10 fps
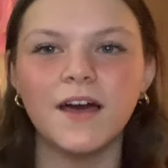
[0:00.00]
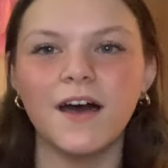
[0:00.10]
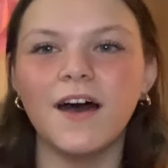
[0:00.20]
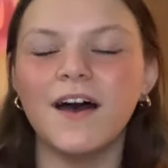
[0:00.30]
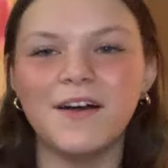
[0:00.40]

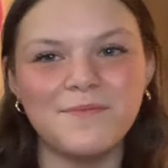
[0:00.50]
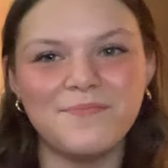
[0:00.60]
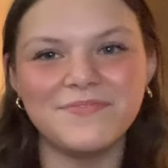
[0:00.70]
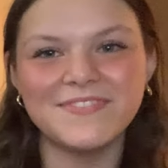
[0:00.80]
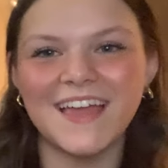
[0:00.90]
I
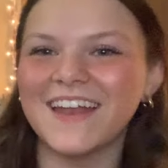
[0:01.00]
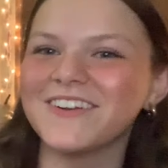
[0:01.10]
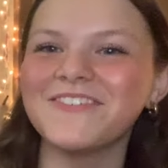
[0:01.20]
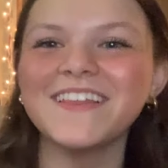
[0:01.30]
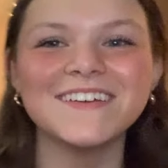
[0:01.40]
don't
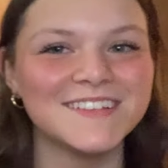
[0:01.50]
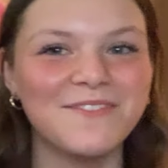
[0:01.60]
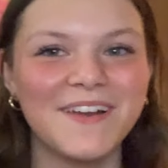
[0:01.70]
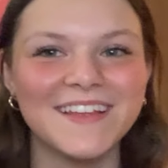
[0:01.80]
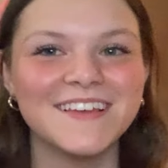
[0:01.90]
know if I like
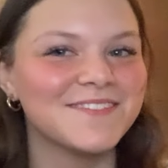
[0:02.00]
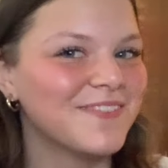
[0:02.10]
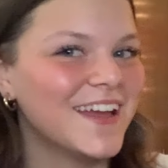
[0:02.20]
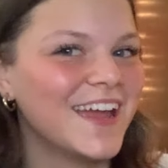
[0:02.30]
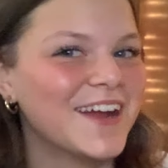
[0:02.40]
done when I tuck
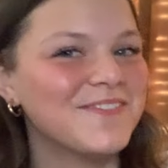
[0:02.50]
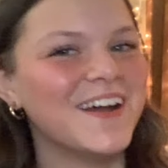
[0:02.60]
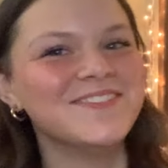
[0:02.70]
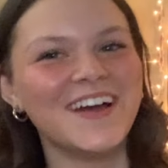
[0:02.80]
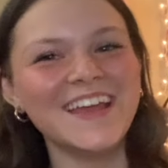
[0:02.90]
my hair
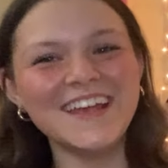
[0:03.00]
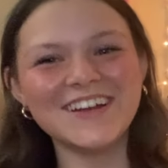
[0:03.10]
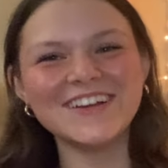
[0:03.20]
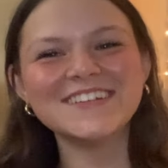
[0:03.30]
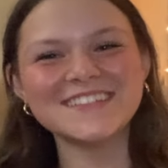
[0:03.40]
by my
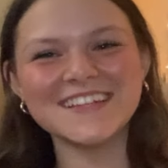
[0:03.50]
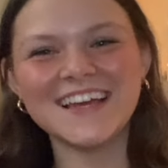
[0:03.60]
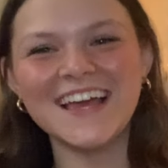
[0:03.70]
ears.